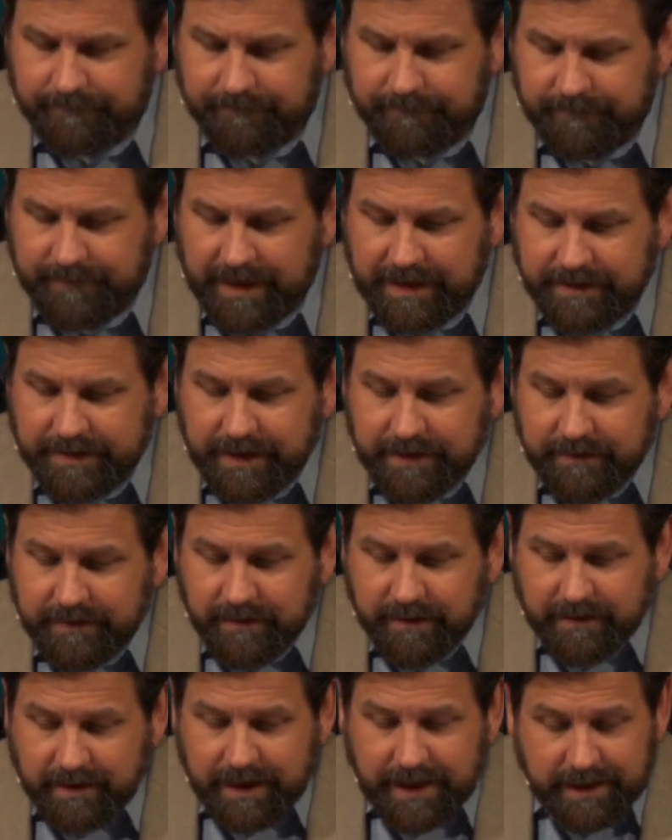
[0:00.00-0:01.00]
They did
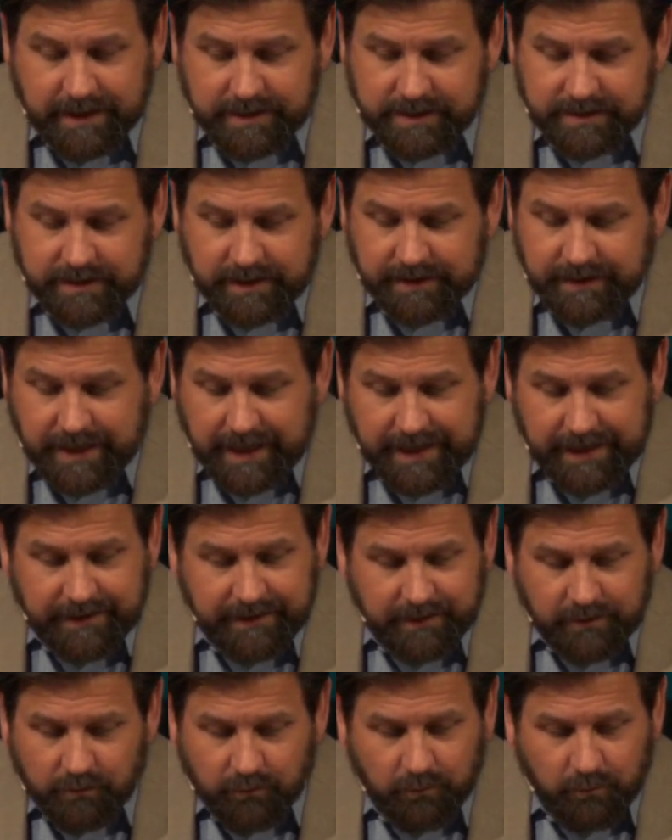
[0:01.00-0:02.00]
the things that
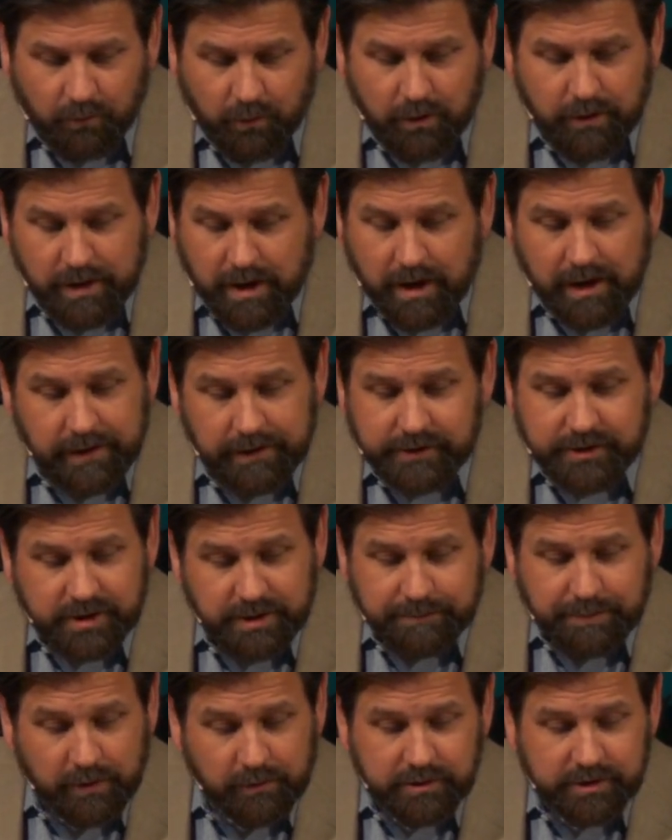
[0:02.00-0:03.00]
they we're not
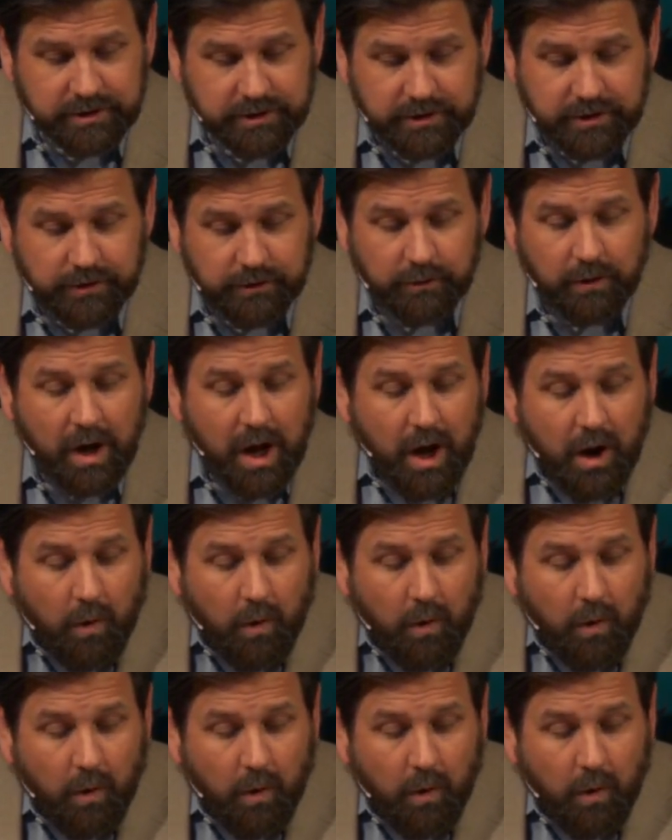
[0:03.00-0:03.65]
supposed to do.